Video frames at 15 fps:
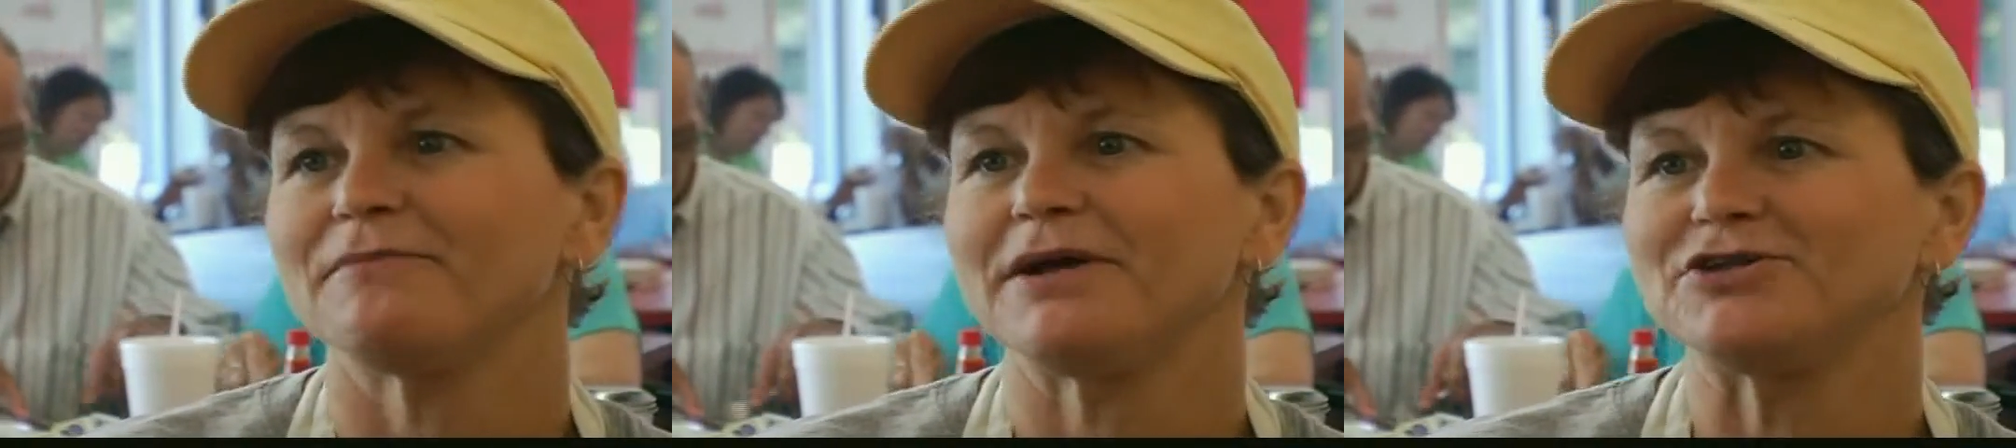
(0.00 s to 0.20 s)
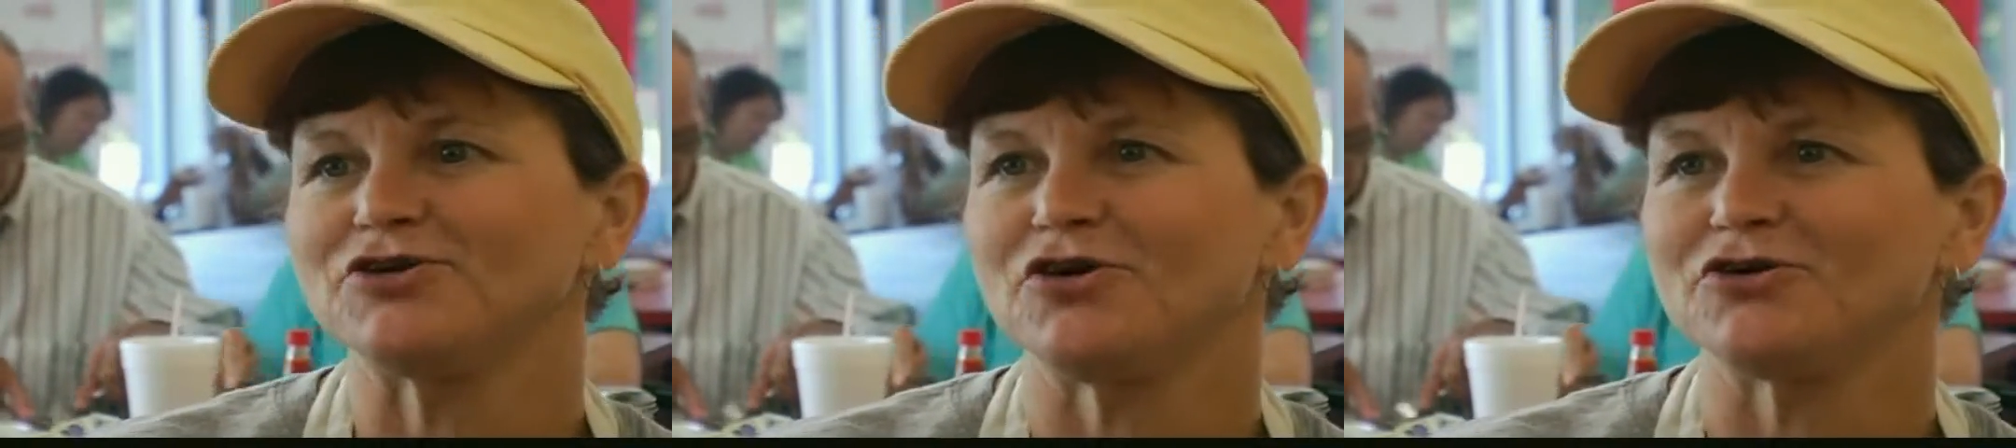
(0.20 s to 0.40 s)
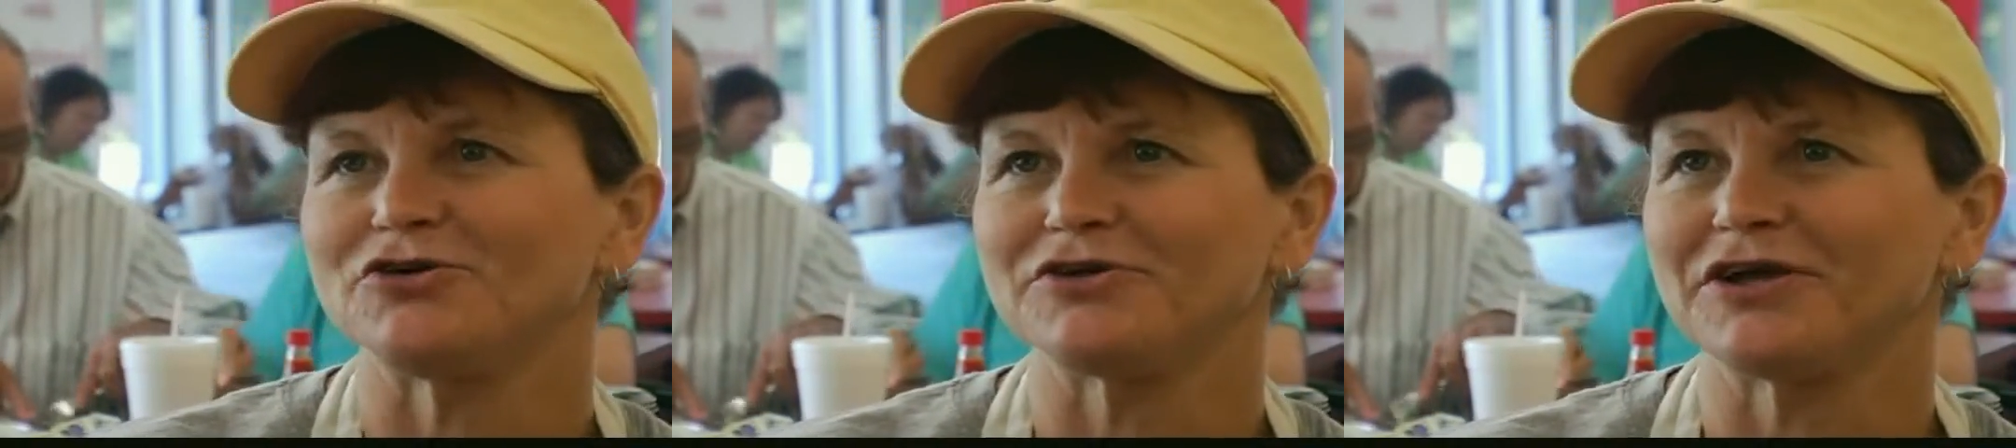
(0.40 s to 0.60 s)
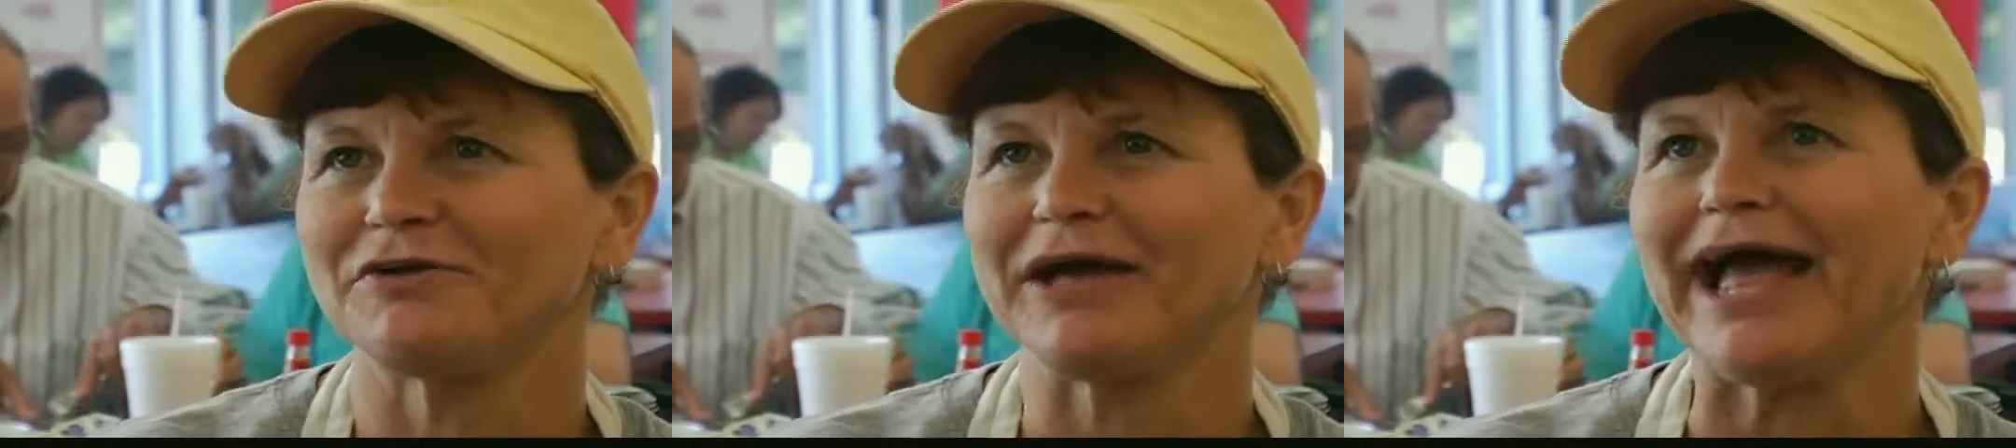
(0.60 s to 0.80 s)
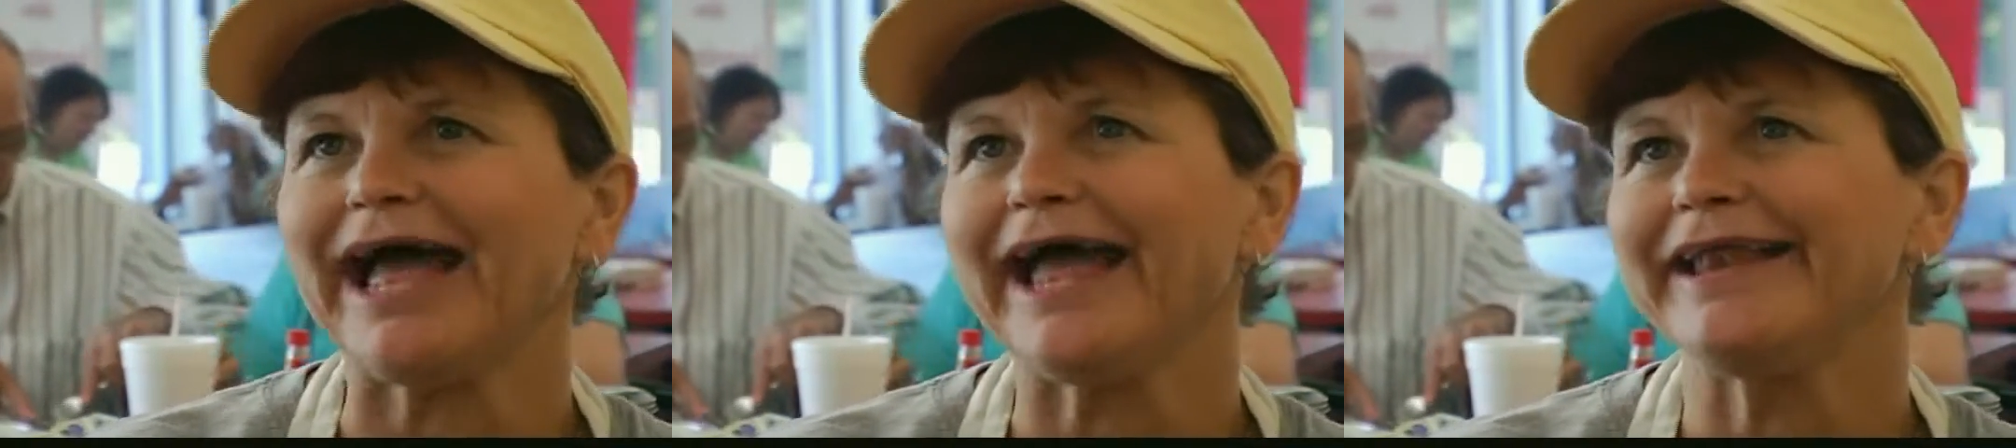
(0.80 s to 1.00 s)
My daughter
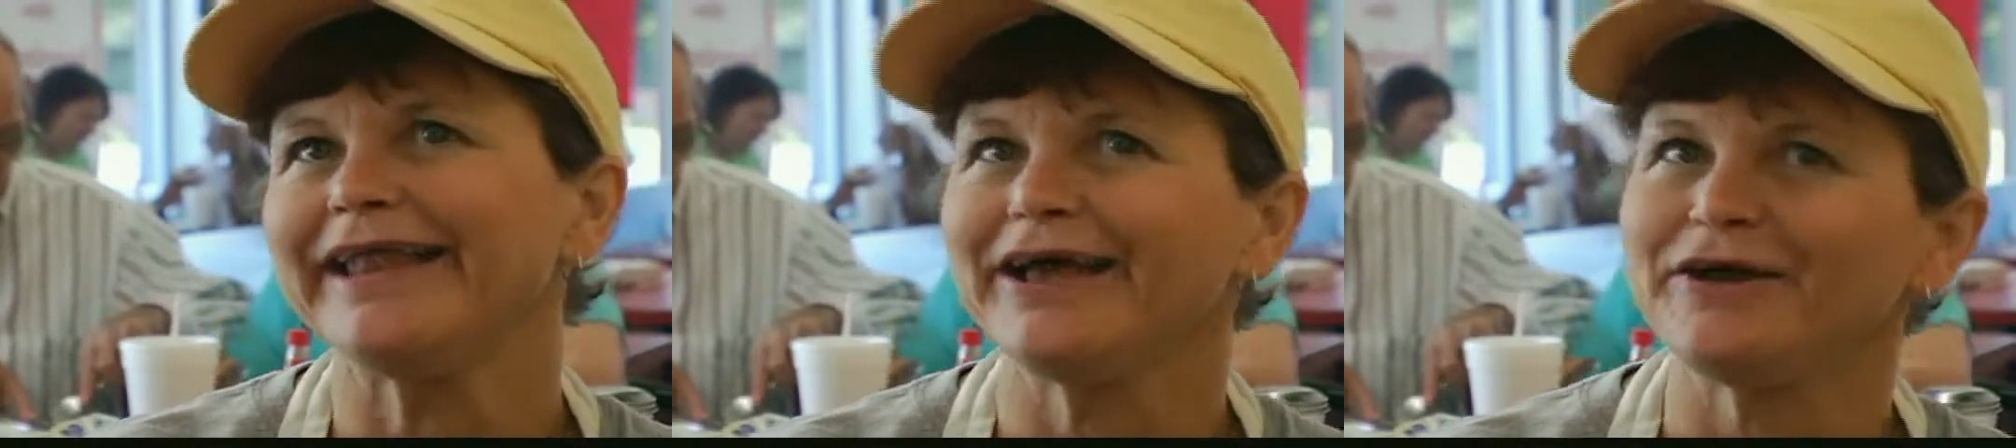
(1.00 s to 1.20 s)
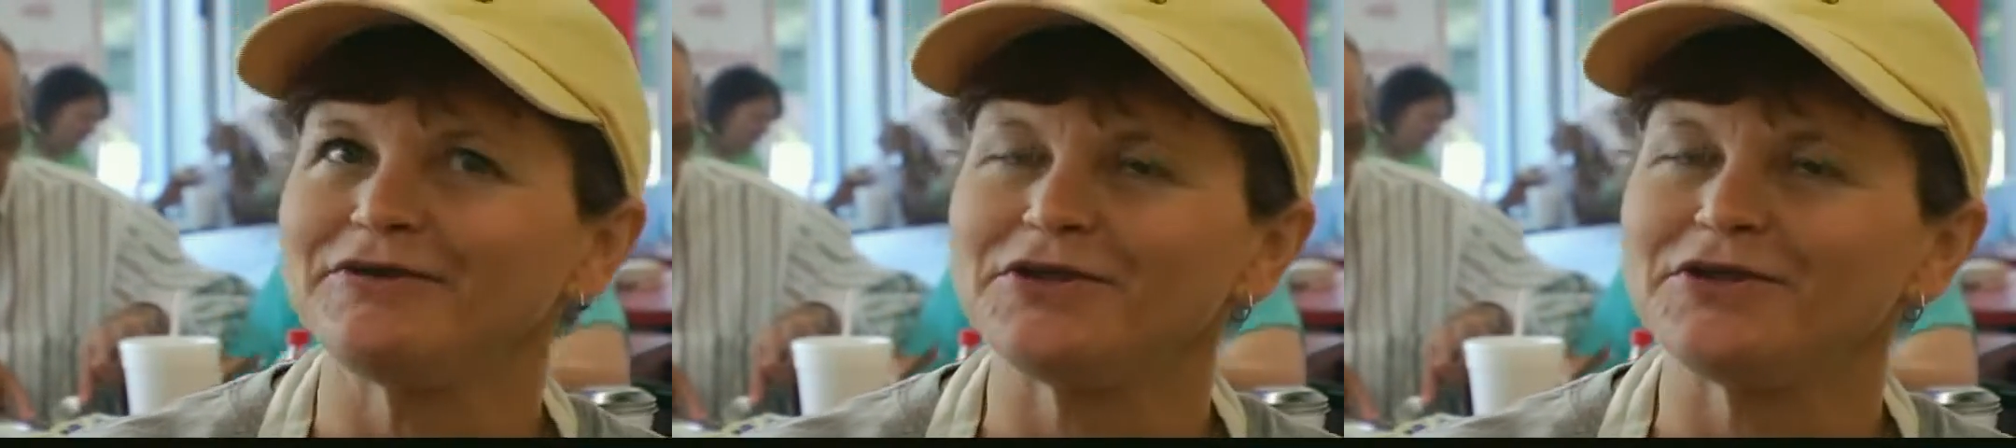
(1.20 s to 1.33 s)
go, I know,